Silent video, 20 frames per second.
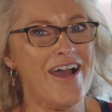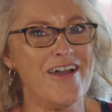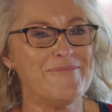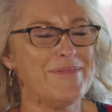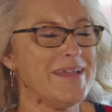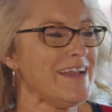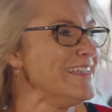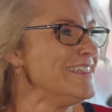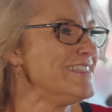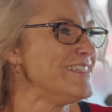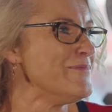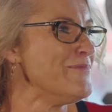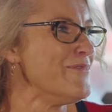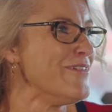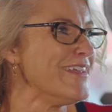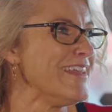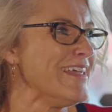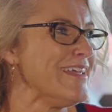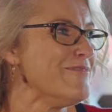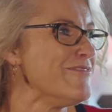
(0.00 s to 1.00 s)
I've been in some
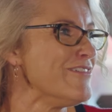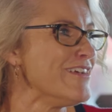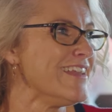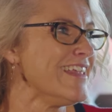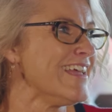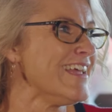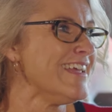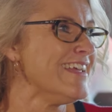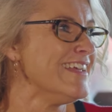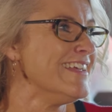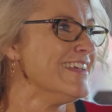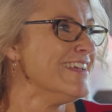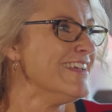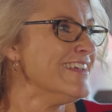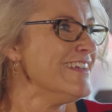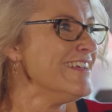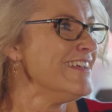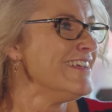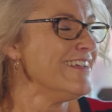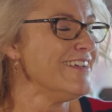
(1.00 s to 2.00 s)
really, really
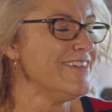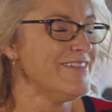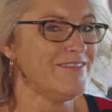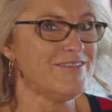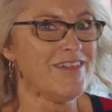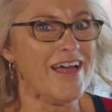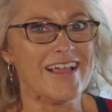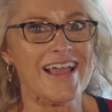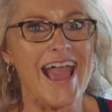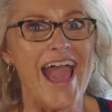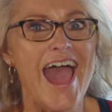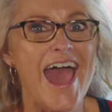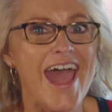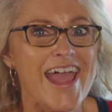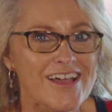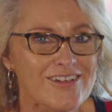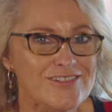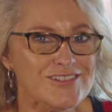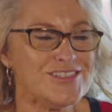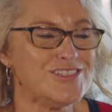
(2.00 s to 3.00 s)
like
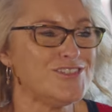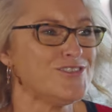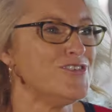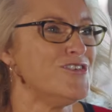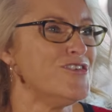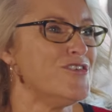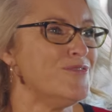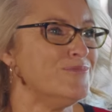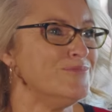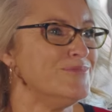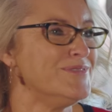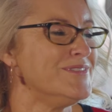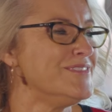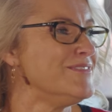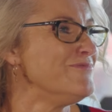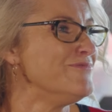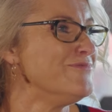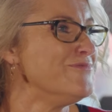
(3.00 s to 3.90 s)
hailstorms.